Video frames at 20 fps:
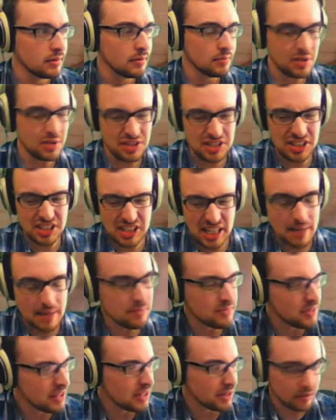But it's the
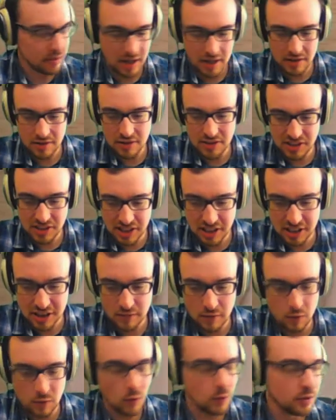same thing, right?
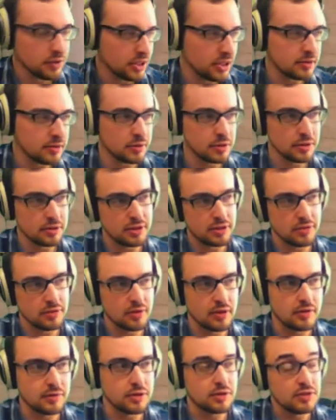6/4 does reduce to
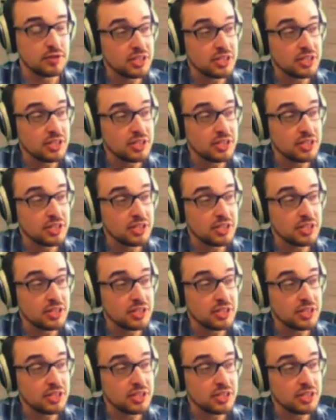3/2.